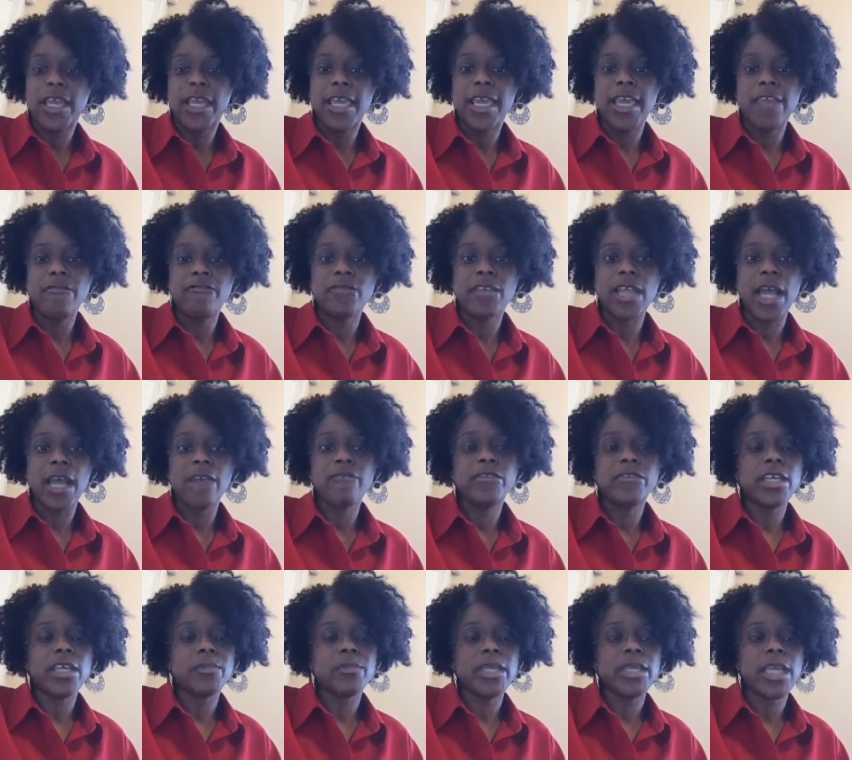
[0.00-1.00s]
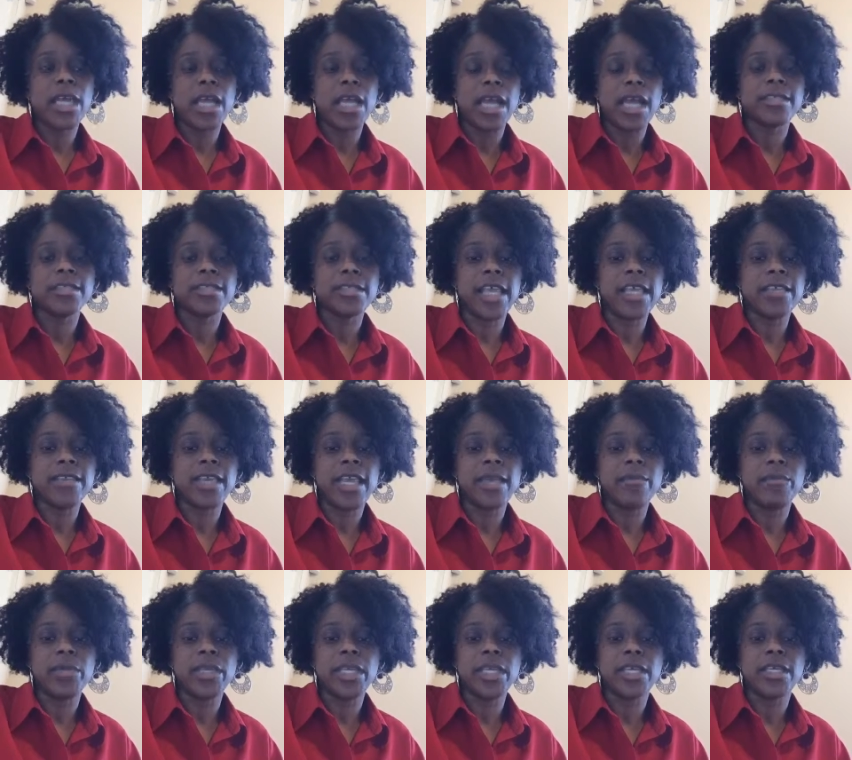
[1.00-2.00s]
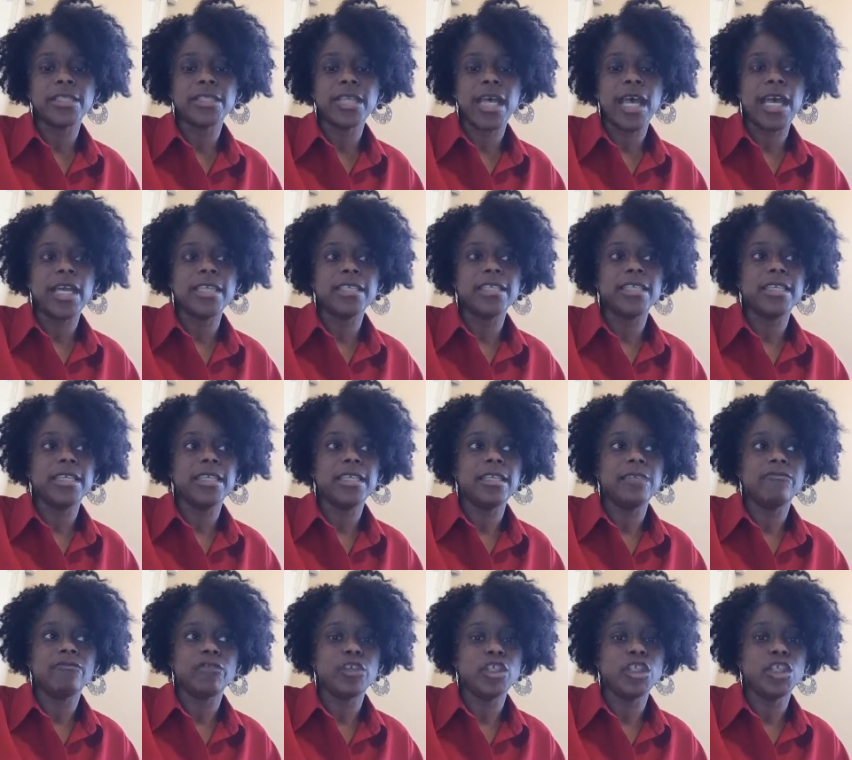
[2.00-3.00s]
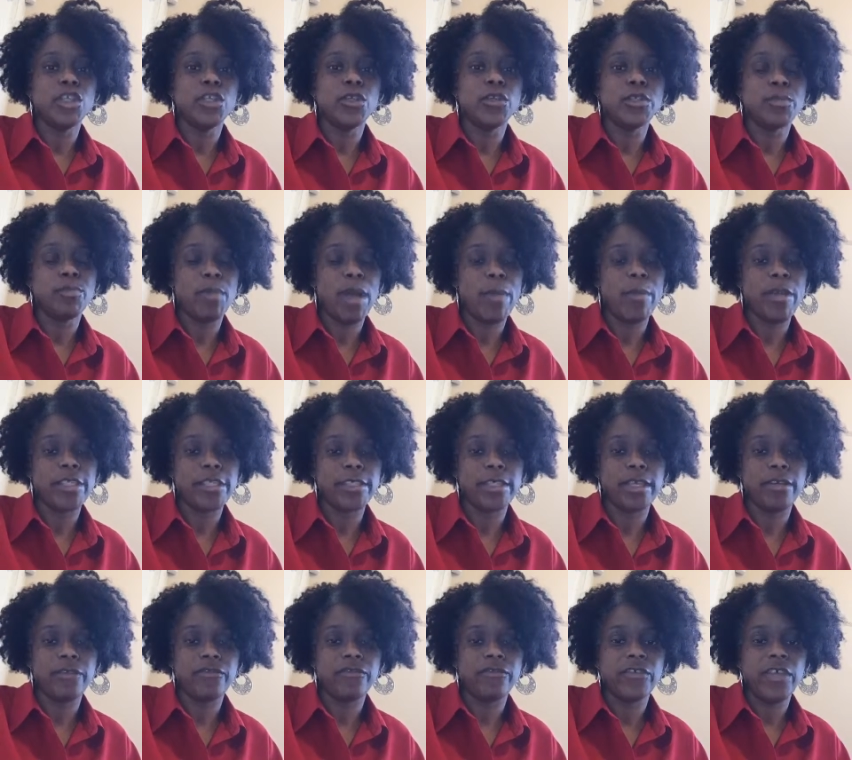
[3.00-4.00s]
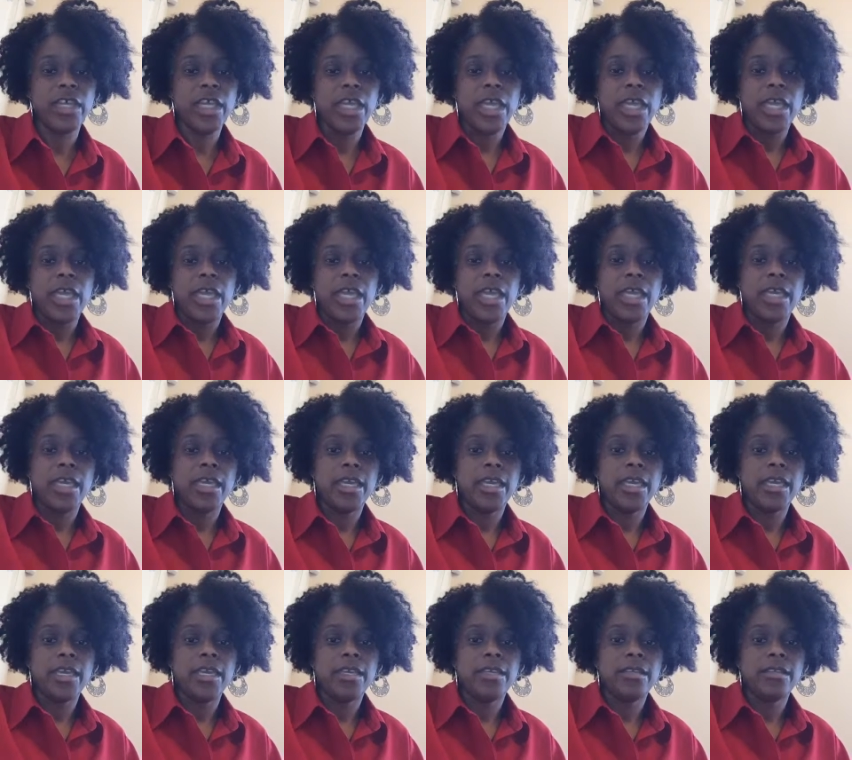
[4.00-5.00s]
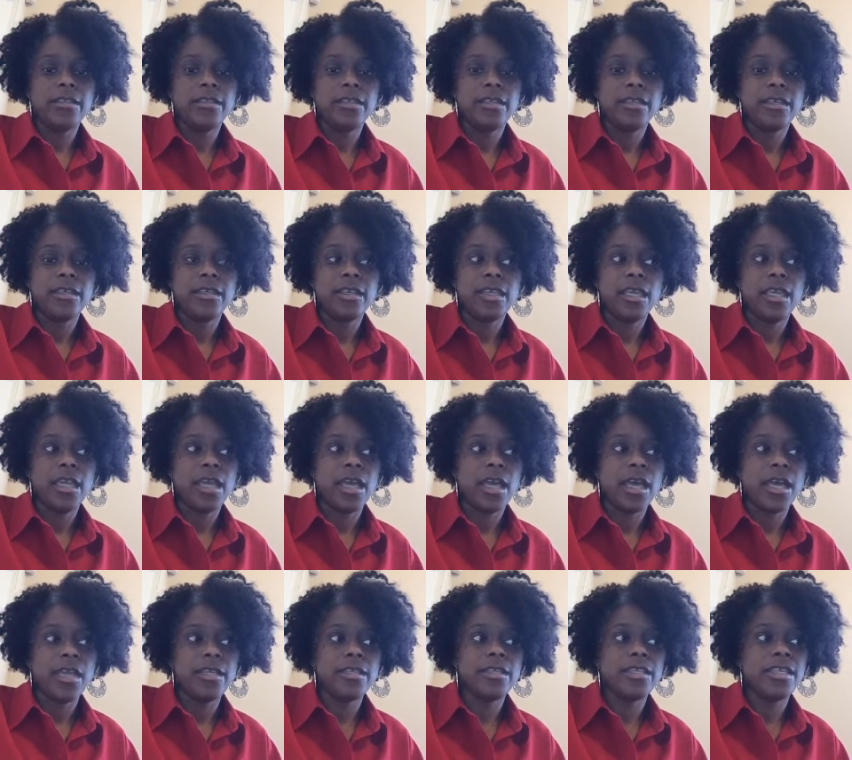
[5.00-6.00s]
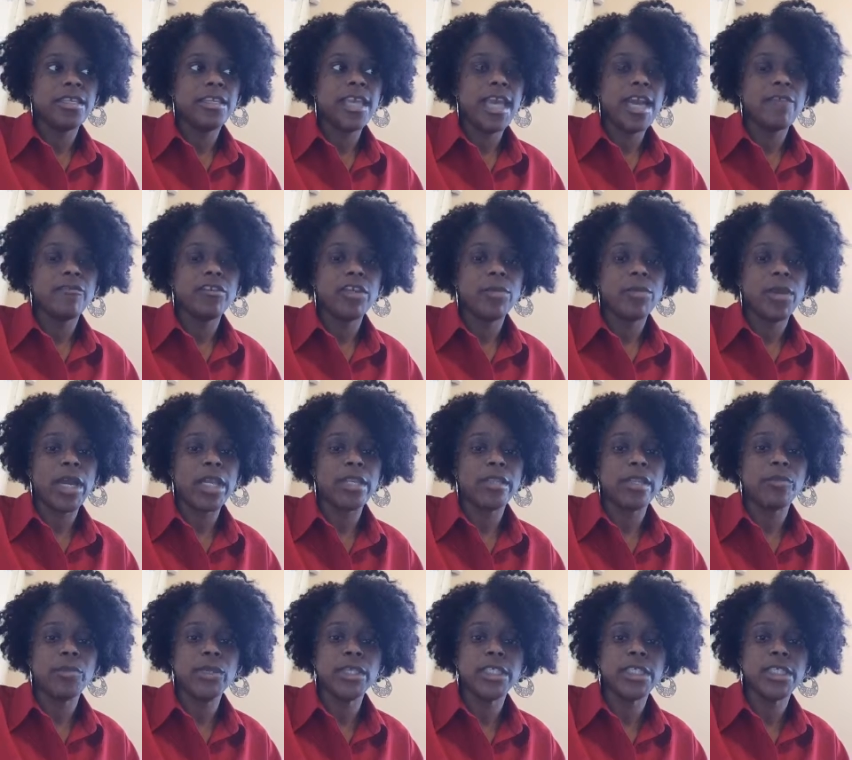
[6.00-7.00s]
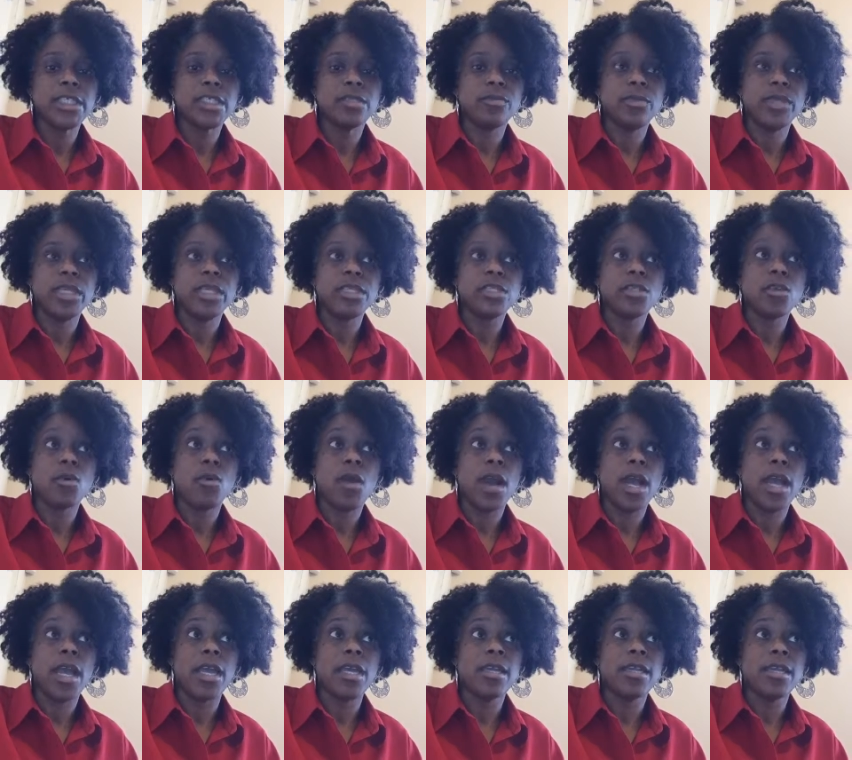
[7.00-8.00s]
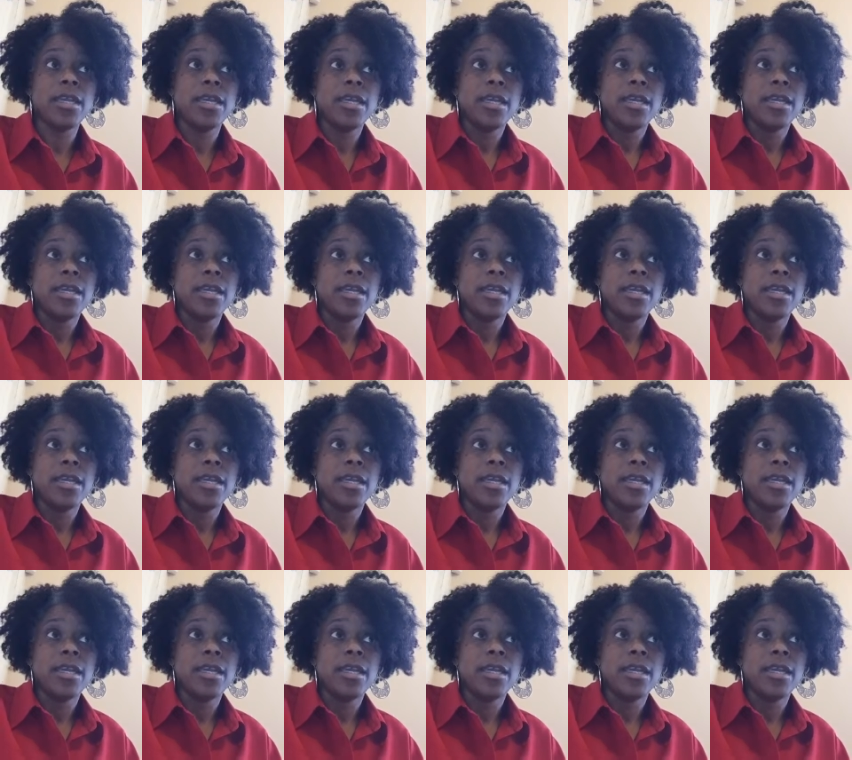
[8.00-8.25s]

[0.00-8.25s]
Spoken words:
I say that because I did it for years by myself, and I didn't have anybody that pushed me, so I